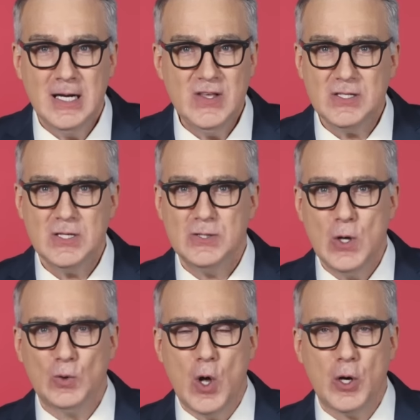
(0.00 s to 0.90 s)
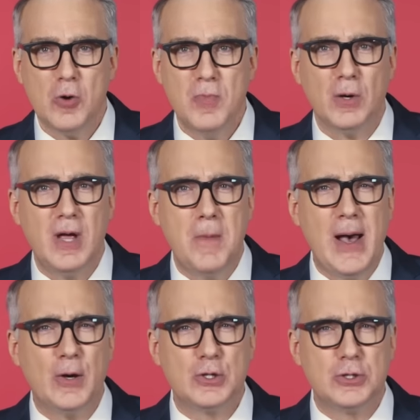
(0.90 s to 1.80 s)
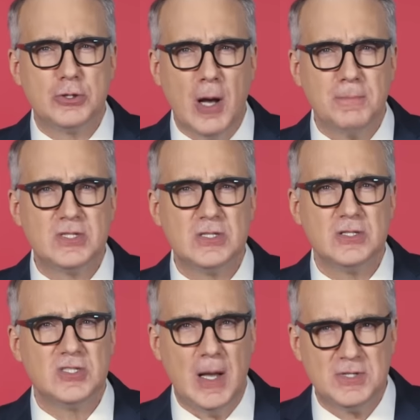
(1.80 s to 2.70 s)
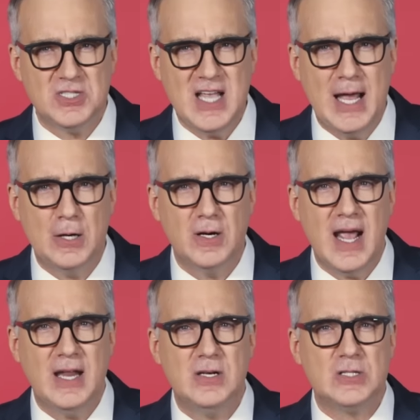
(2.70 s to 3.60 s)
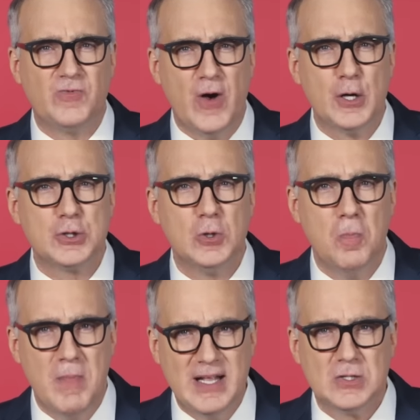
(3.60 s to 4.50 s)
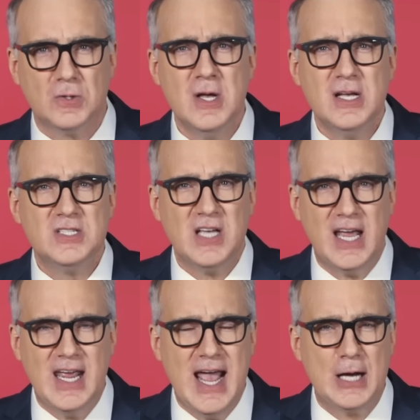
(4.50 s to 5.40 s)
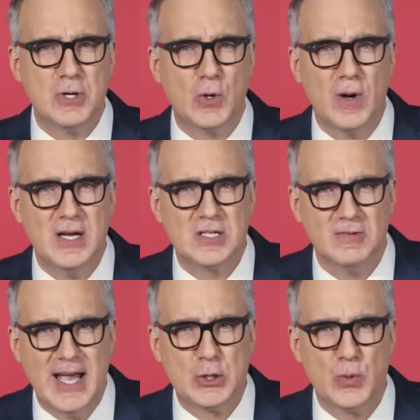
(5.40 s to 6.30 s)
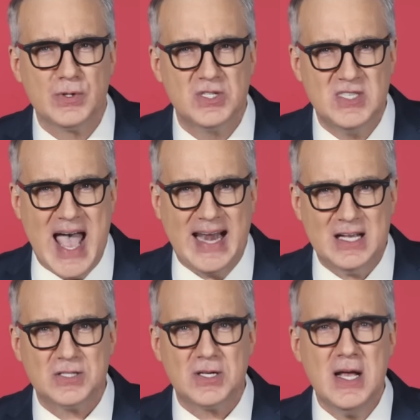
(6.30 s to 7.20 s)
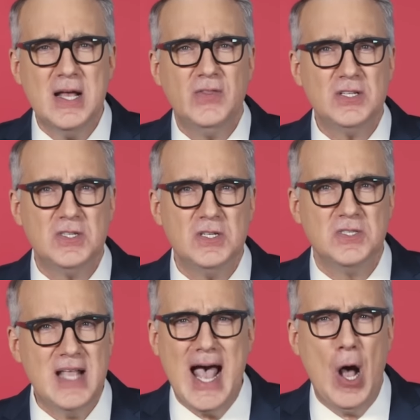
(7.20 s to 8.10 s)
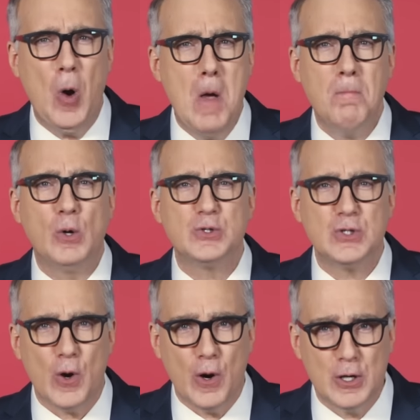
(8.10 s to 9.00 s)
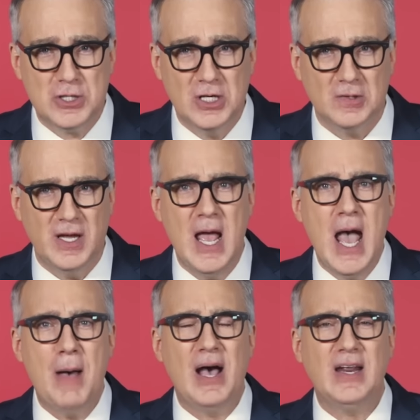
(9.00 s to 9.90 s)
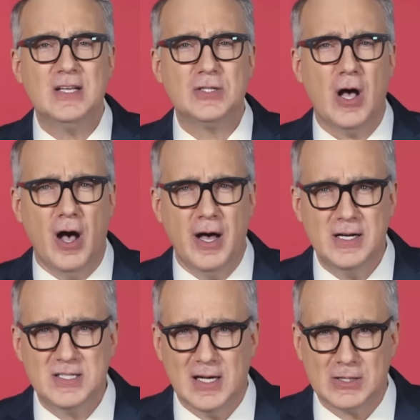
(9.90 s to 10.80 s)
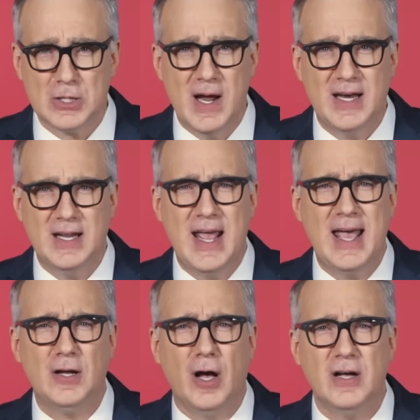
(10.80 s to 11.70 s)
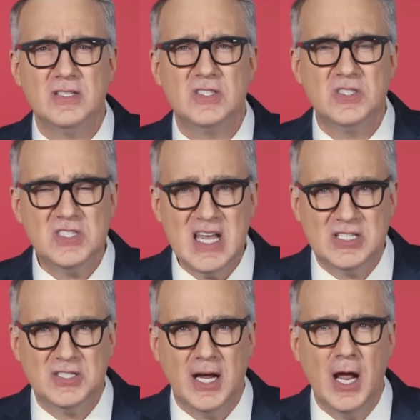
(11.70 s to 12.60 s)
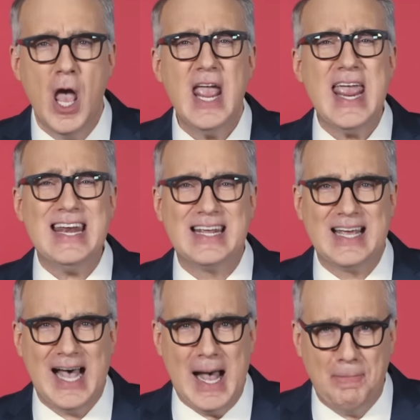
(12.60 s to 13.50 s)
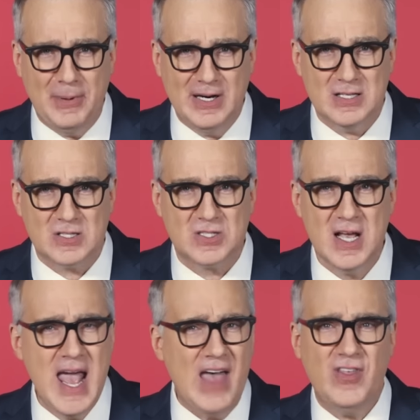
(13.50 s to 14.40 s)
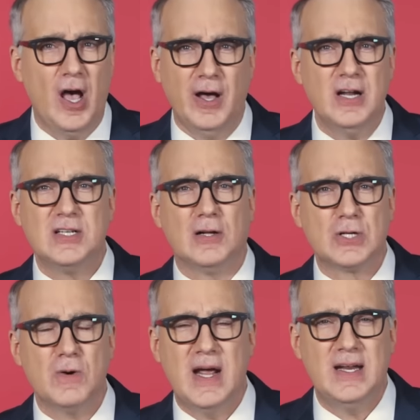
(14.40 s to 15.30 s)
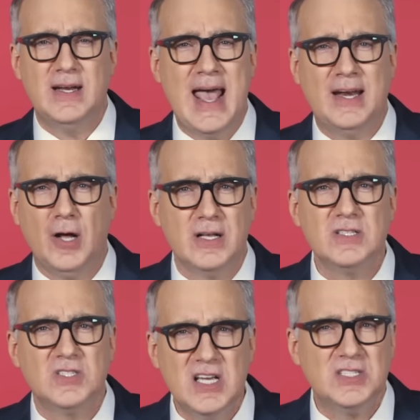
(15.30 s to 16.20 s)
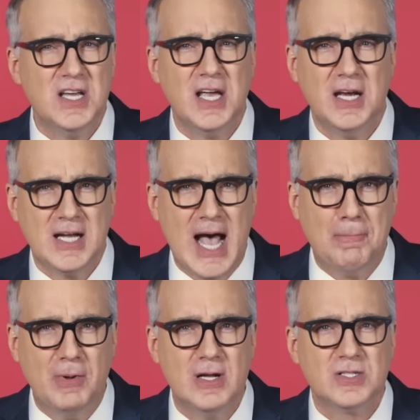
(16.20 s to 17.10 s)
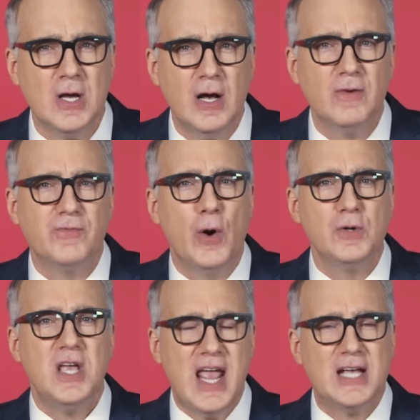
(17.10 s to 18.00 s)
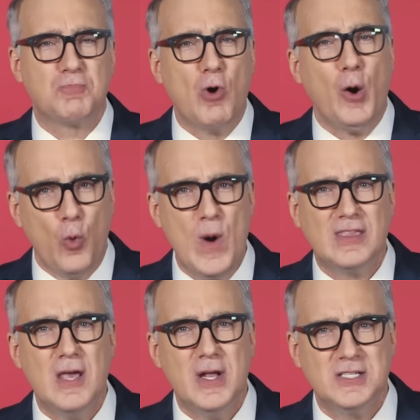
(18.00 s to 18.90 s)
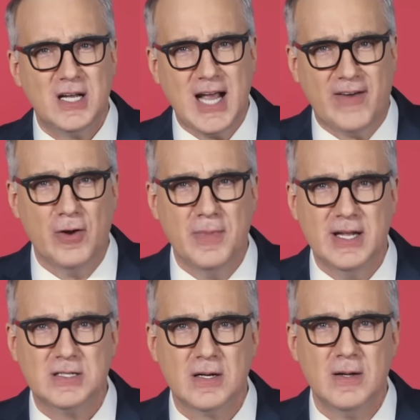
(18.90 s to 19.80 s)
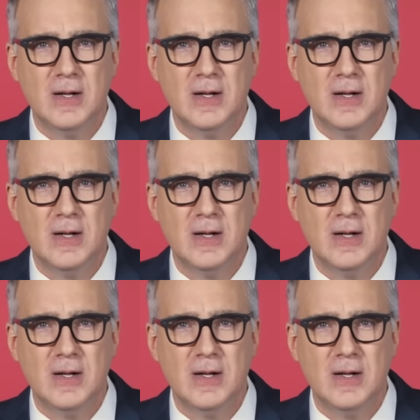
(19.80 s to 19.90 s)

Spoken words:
This is no longer merely about Trump's substandard and dysfunctional mental, psychiatric, or intellectual status. This is now, most urgently, about his unadulterated and unceasing incompetence, and the unadulterated and unceasing incompetence of those he has brought with him into government.